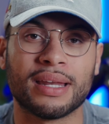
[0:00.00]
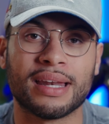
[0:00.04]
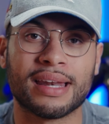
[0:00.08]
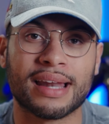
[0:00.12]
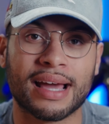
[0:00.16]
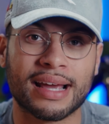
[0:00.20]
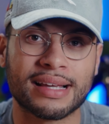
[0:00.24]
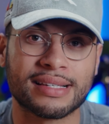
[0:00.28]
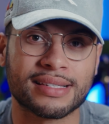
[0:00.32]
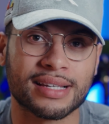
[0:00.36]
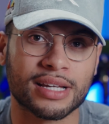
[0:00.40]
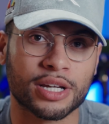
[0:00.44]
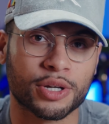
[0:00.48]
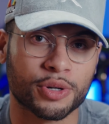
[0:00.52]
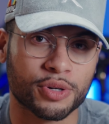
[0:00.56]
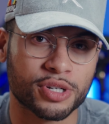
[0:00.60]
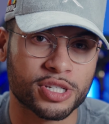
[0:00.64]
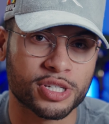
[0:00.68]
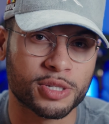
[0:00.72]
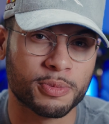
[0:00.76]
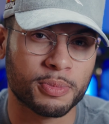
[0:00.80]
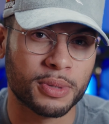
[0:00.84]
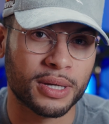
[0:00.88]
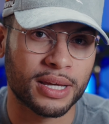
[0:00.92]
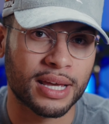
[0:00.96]
nice and
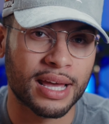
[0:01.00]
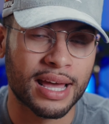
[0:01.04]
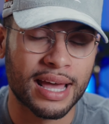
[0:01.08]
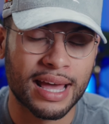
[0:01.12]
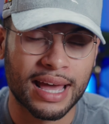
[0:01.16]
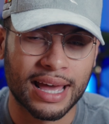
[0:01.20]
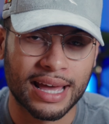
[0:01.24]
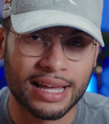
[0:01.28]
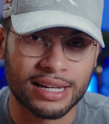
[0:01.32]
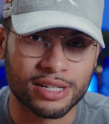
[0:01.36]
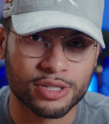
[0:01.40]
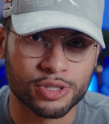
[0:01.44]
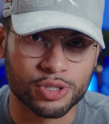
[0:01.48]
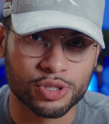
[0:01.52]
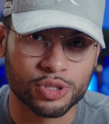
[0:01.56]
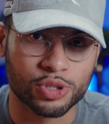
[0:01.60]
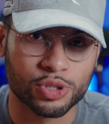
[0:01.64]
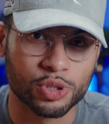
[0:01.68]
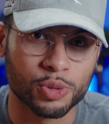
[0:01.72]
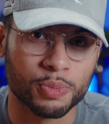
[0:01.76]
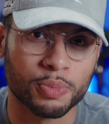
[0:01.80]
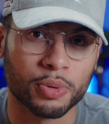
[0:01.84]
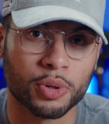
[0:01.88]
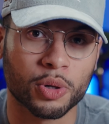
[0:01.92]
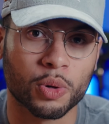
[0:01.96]
crispy and
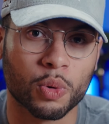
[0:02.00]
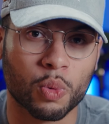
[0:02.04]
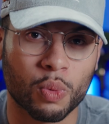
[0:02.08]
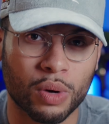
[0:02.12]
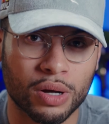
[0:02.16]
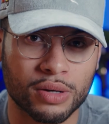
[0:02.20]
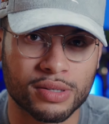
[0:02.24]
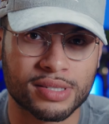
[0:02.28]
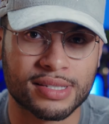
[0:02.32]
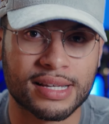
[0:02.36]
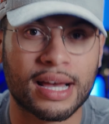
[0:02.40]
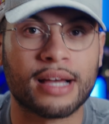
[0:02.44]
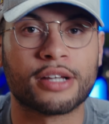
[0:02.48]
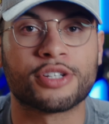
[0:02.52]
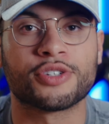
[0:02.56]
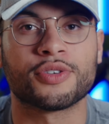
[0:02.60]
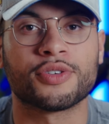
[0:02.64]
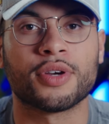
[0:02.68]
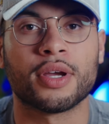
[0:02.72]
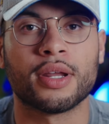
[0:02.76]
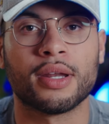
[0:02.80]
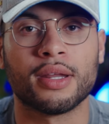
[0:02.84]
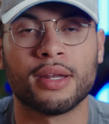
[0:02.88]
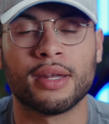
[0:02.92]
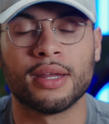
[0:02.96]
super well
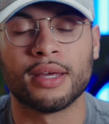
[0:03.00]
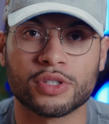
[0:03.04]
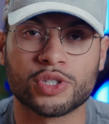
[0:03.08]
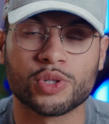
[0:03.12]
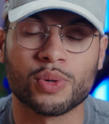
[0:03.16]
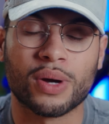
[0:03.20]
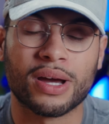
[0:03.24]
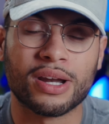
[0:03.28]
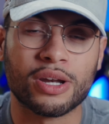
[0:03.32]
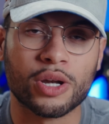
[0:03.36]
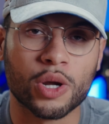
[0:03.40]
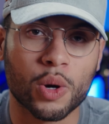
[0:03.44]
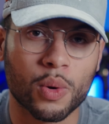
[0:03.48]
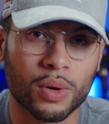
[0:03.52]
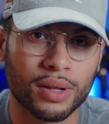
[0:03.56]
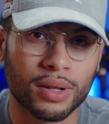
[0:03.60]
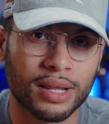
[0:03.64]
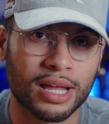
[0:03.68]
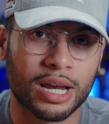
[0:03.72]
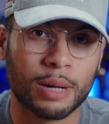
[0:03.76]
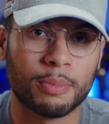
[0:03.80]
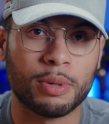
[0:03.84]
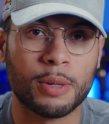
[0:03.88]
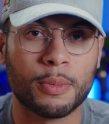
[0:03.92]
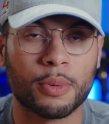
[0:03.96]
saturated. So I know a
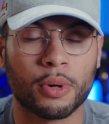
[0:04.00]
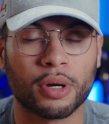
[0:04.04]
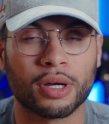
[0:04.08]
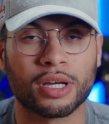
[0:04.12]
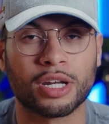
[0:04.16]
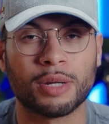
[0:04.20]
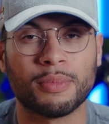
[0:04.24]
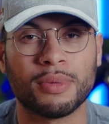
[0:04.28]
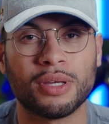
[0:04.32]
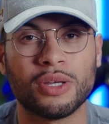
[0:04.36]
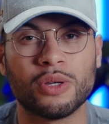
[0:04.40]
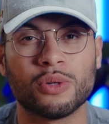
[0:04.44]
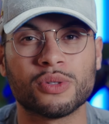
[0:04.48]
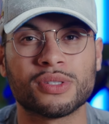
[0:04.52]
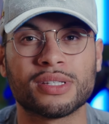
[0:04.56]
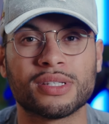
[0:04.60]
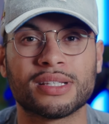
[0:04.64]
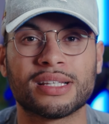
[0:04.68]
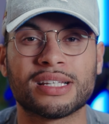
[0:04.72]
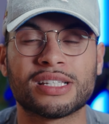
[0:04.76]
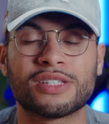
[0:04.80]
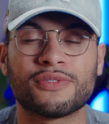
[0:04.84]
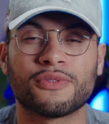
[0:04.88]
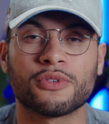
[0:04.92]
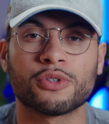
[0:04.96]
lot of people are going to be using
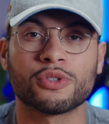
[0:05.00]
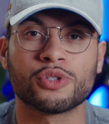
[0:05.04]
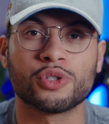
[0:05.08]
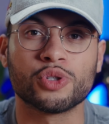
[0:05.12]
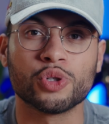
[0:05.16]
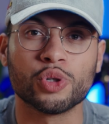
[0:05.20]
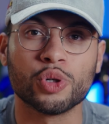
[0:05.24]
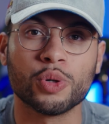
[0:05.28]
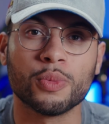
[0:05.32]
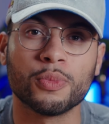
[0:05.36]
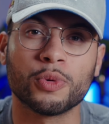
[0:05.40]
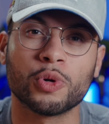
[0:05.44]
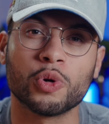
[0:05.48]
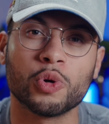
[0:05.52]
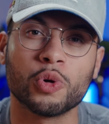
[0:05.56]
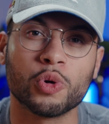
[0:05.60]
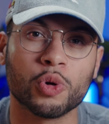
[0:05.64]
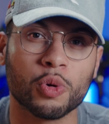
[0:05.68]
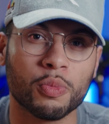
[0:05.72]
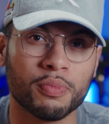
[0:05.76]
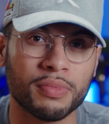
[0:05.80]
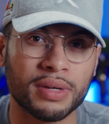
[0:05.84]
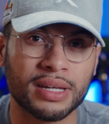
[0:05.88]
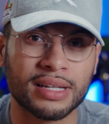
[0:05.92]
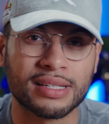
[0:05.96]
this for Zoom, Google
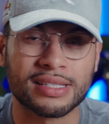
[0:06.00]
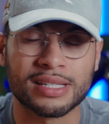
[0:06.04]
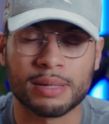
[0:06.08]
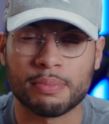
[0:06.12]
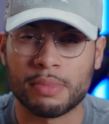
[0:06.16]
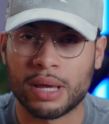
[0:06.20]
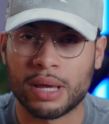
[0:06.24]
Meets, and